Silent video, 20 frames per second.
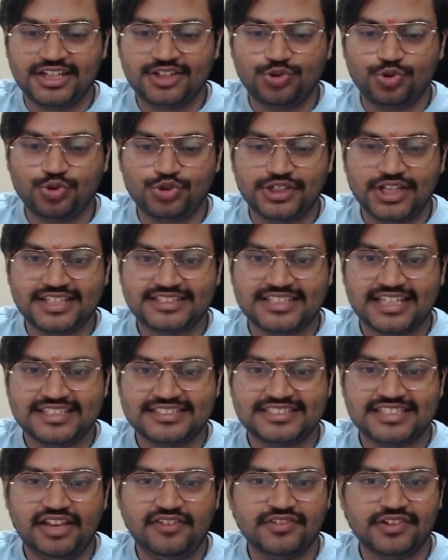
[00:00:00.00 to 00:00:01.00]
rook takes
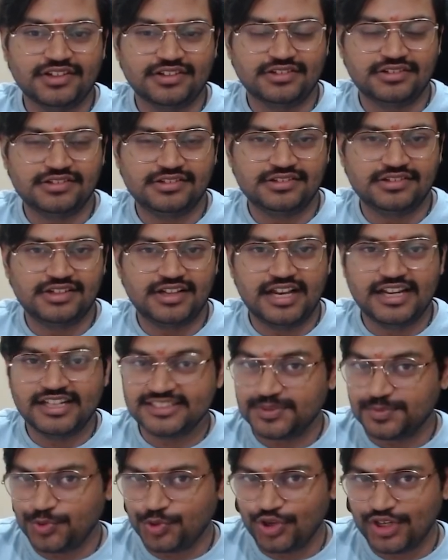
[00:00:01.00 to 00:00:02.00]
h7, and
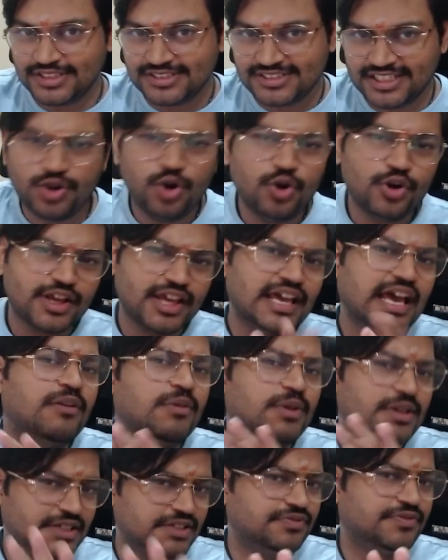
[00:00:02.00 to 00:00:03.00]
his opponent said, okay, I
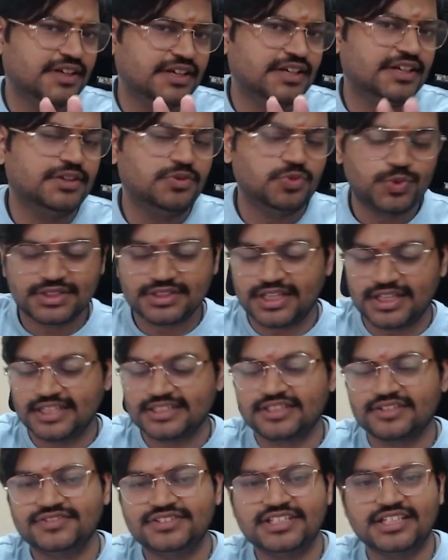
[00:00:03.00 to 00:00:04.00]
will defend it with
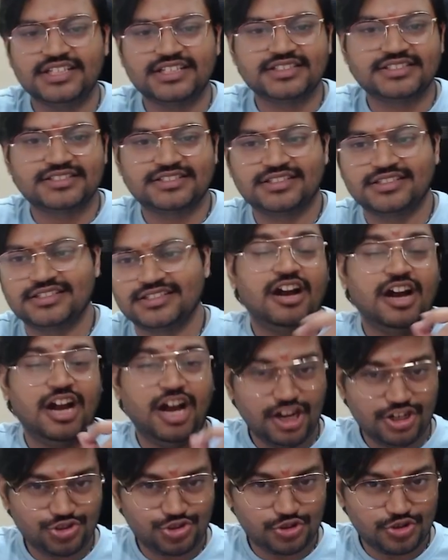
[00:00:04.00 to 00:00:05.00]
knight f6.
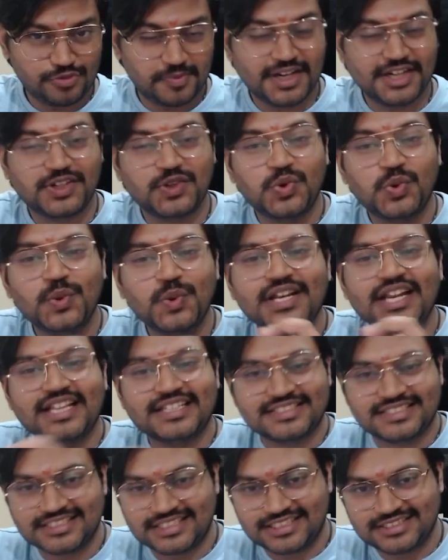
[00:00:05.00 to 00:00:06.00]
Arjun played queen
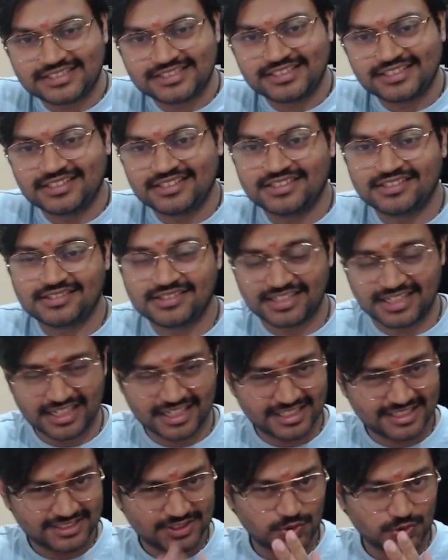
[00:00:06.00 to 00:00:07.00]
h6,
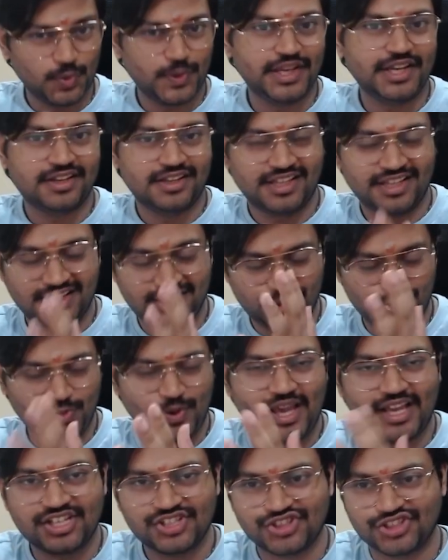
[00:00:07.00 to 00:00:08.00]
getting his queen into
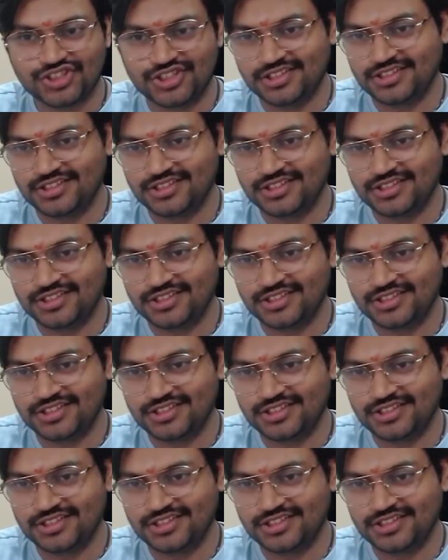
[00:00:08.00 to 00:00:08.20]
action.